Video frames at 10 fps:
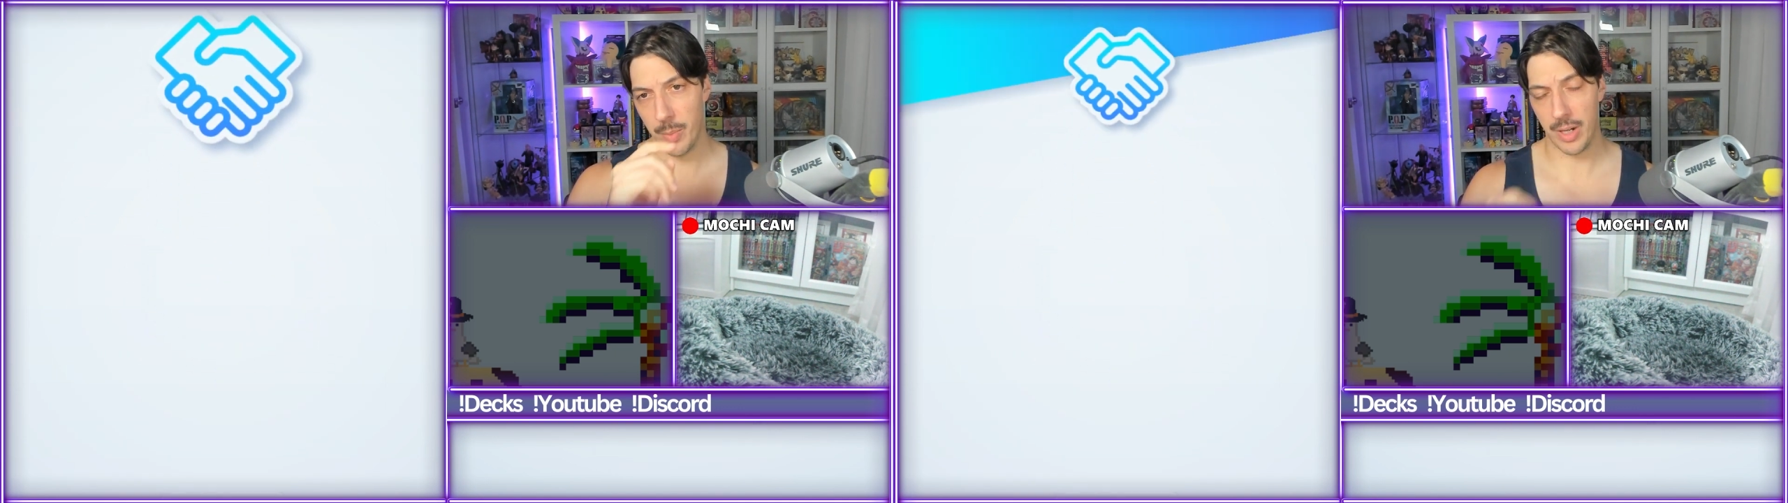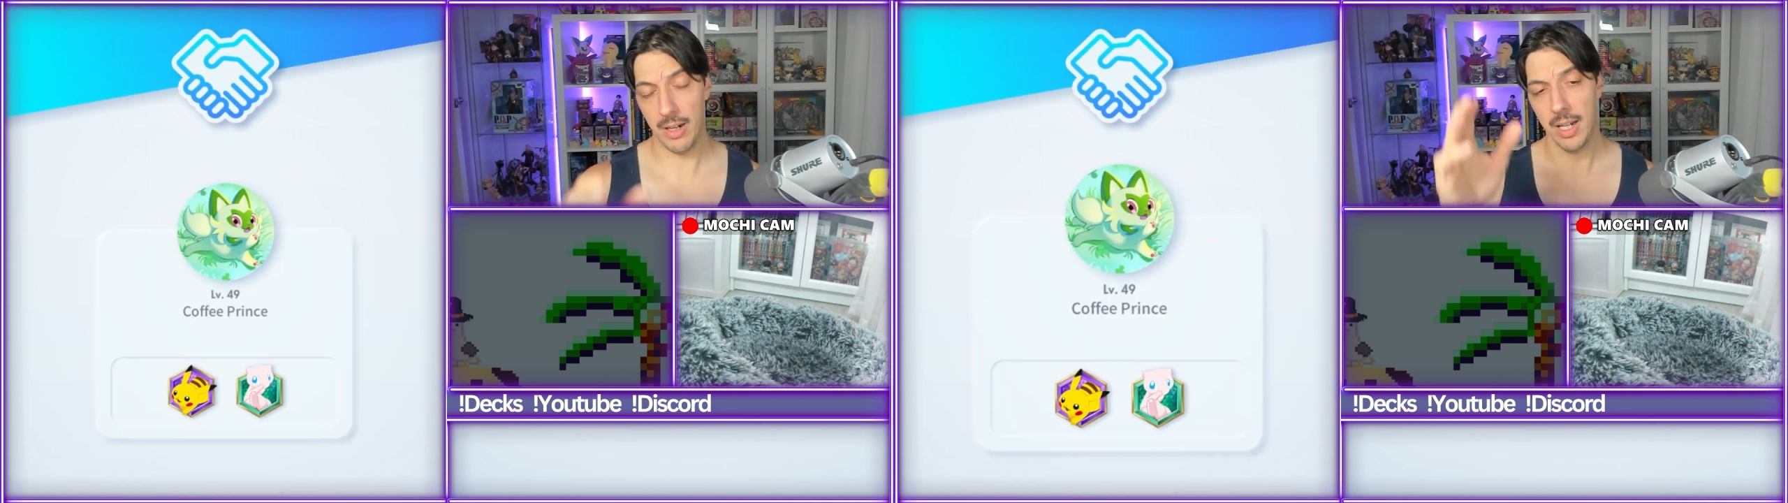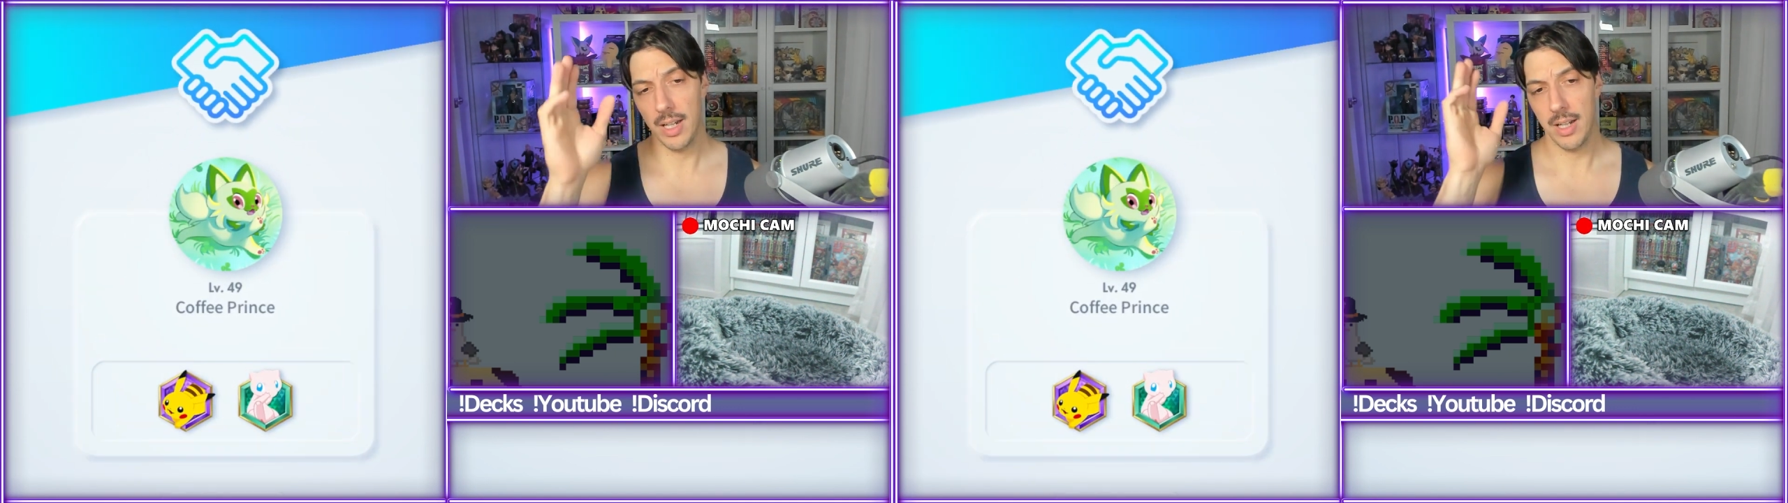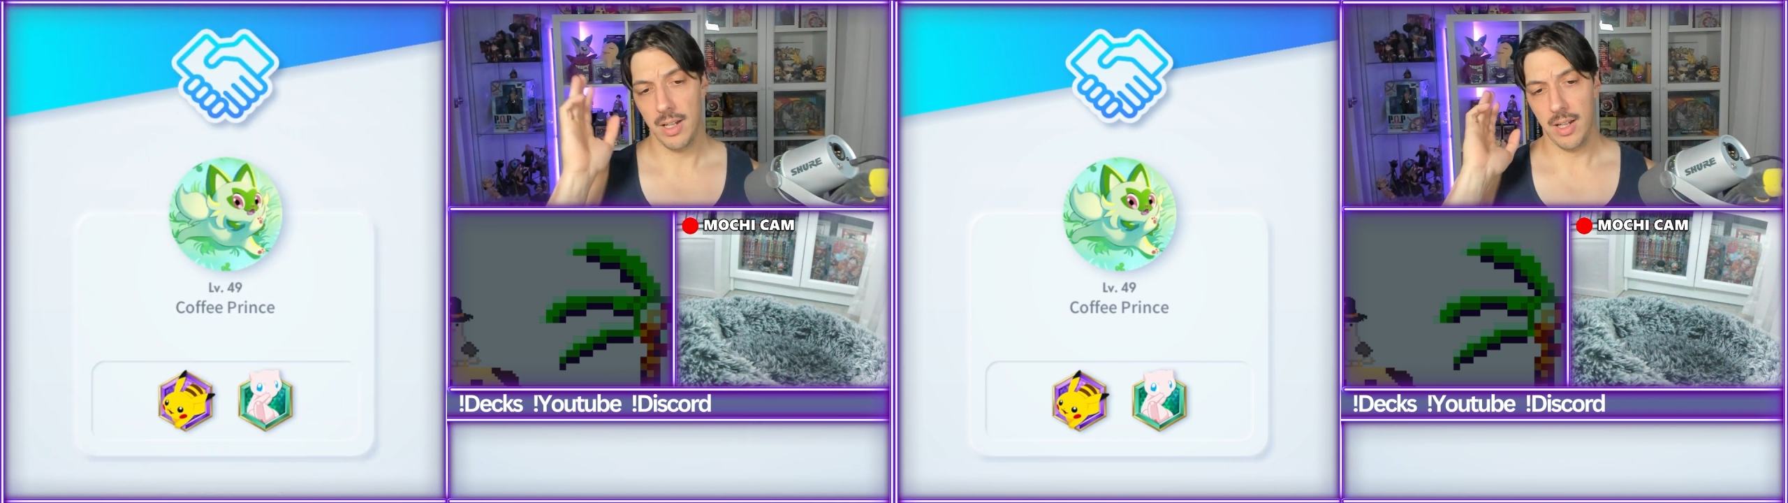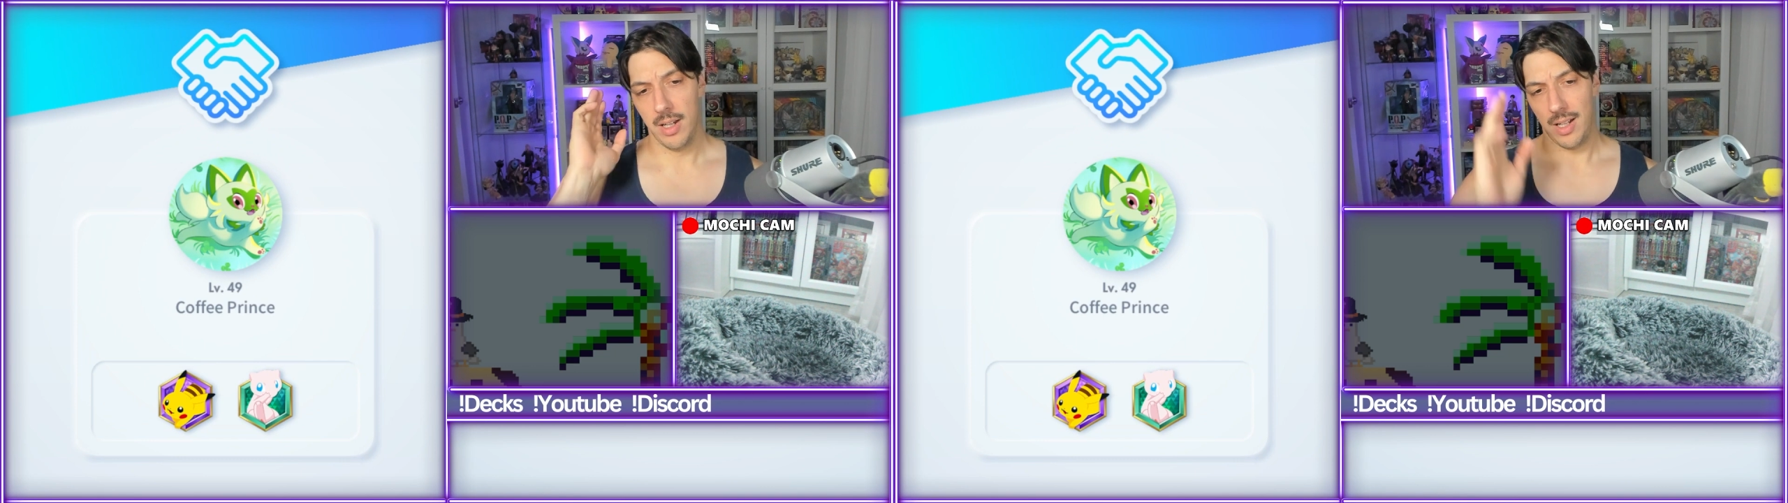But
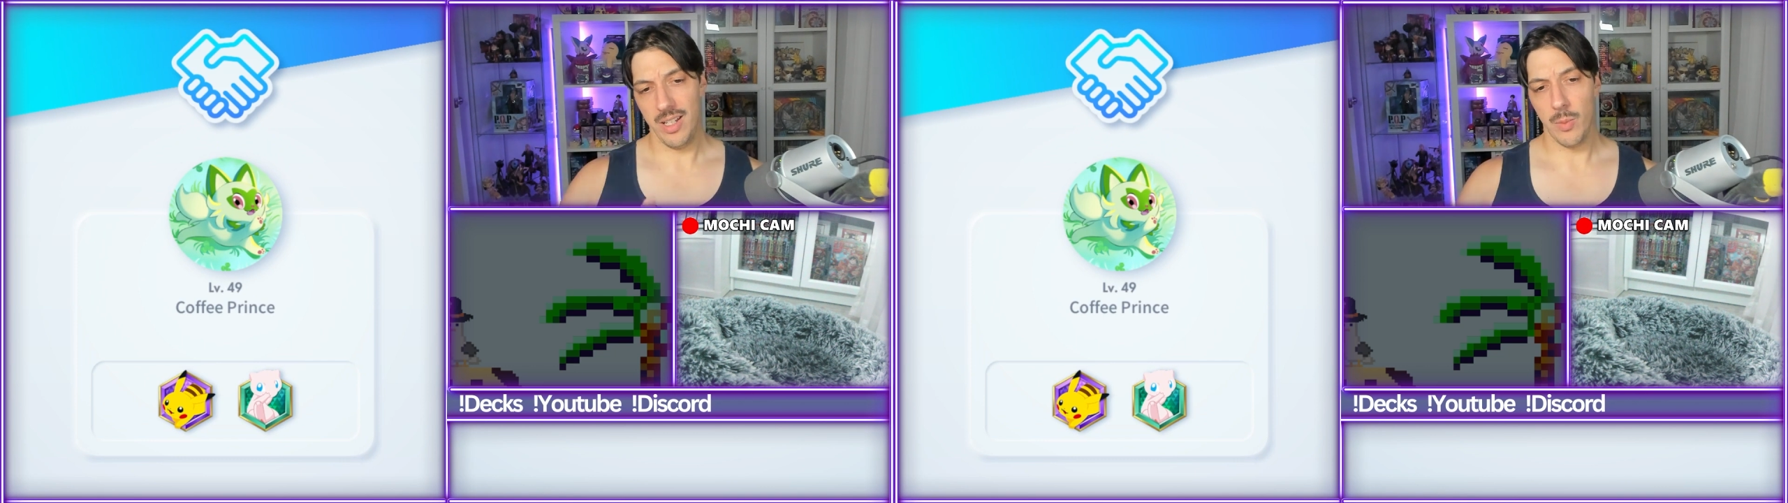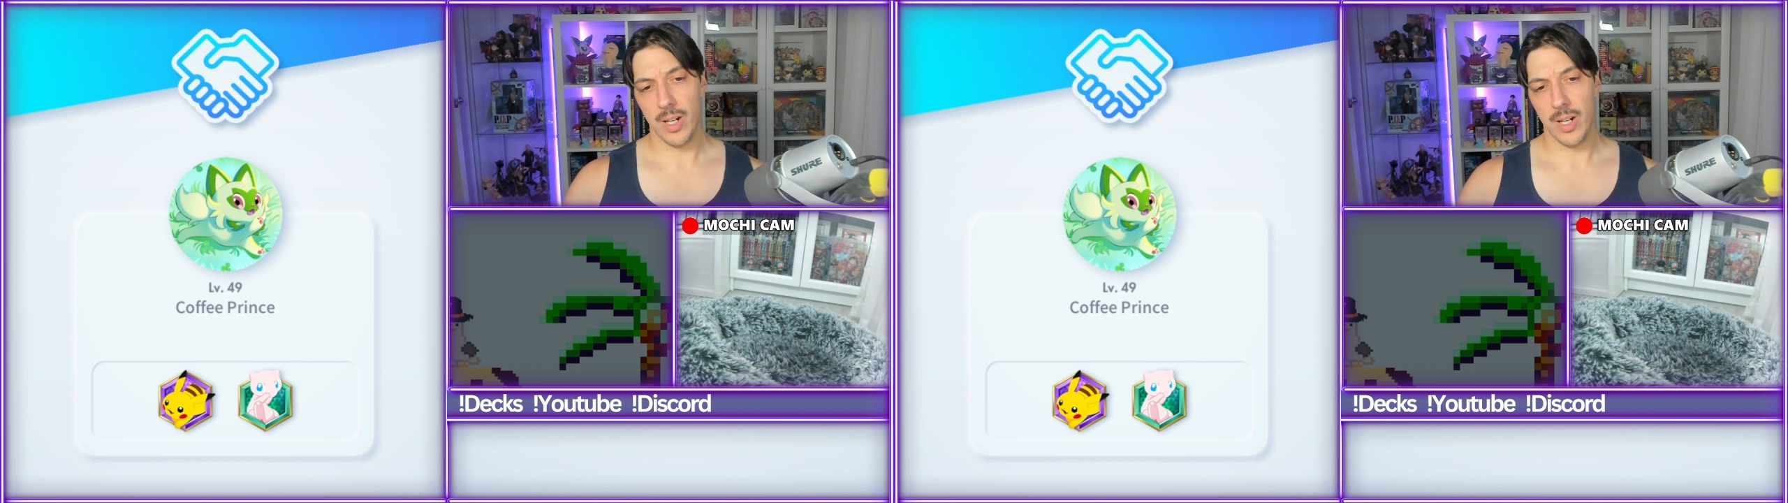I think